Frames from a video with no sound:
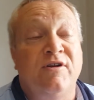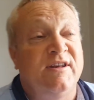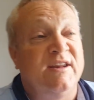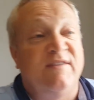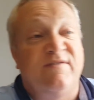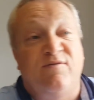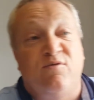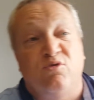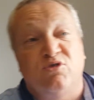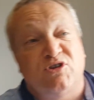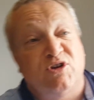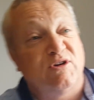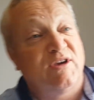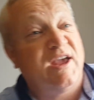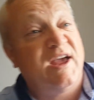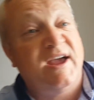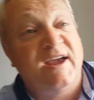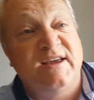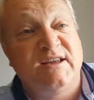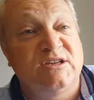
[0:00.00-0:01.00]
Dead four's
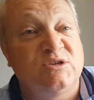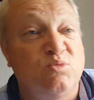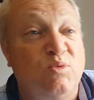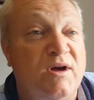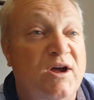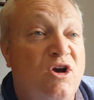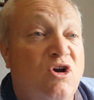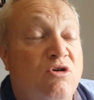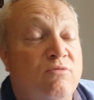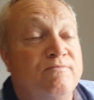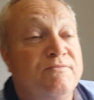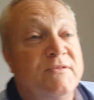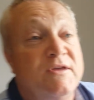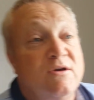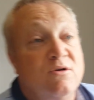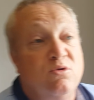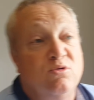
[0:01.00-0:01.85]
okay as well,